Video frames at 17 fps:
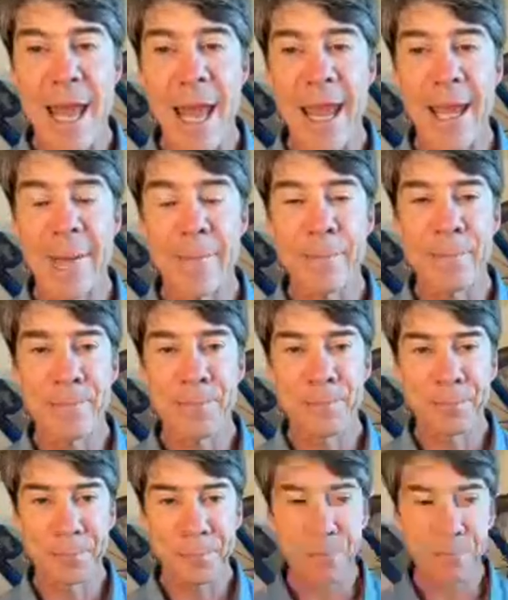And
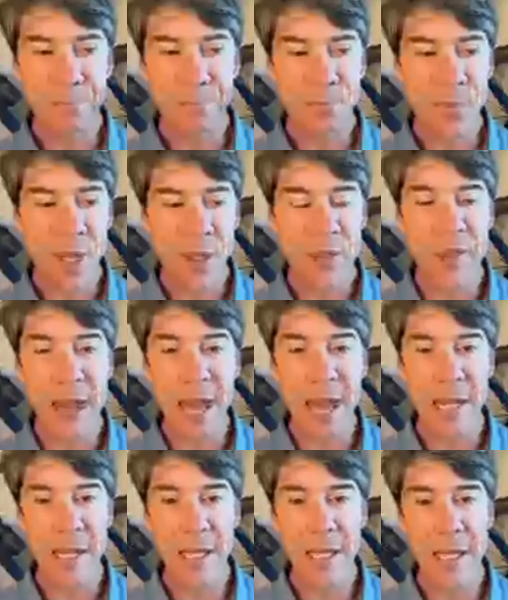
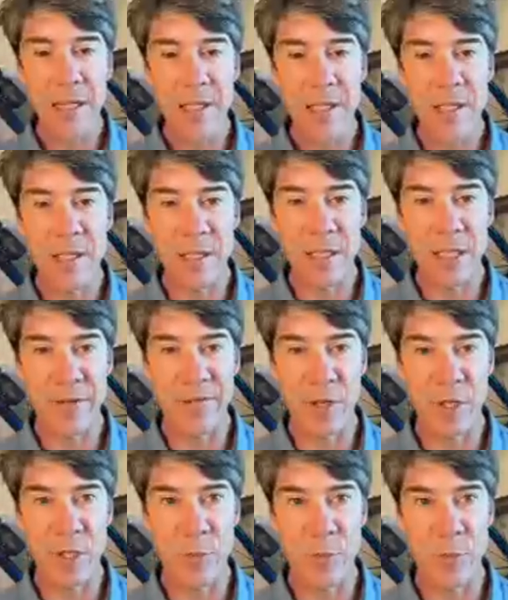that is the
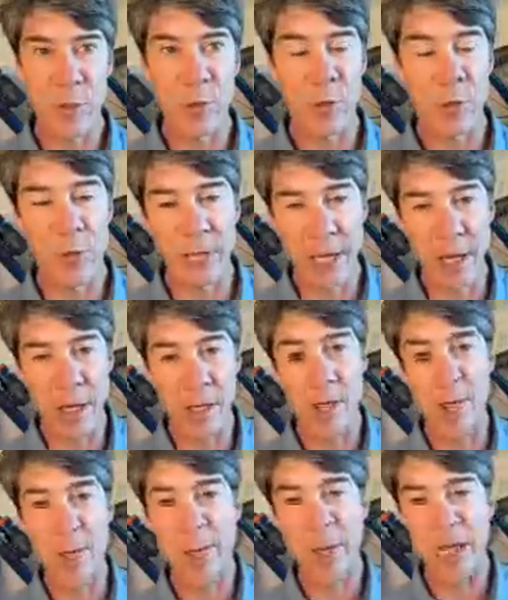difference between what we call
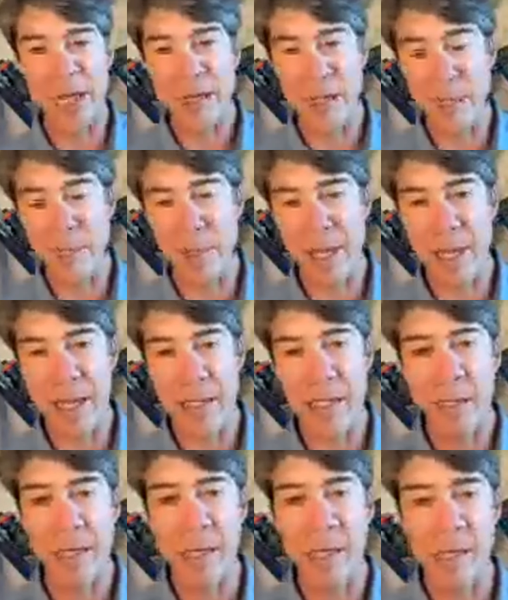our basic plan,
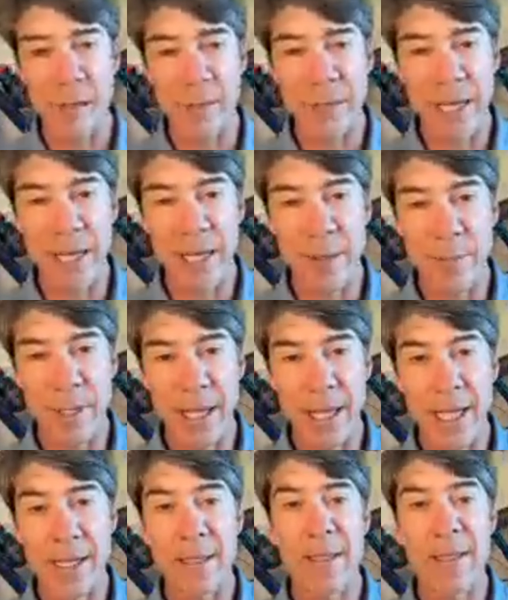our intermediate
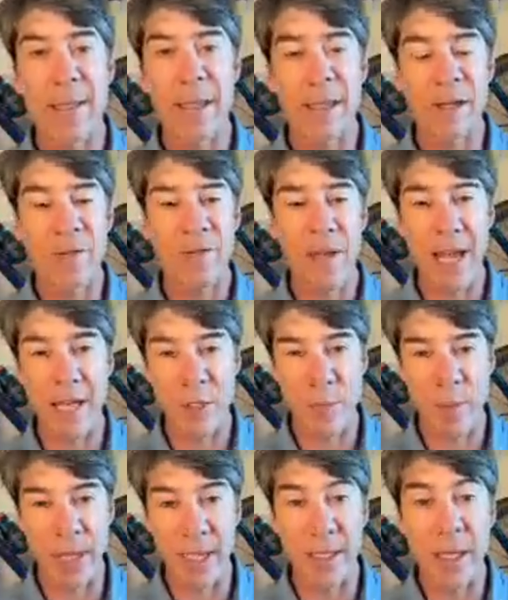plan, and
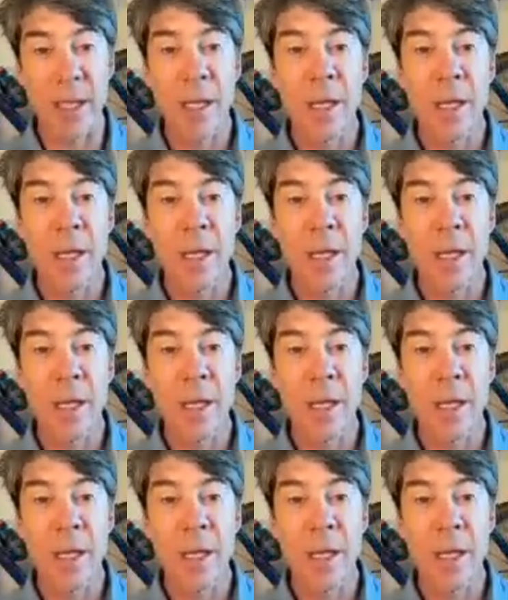advanced plan.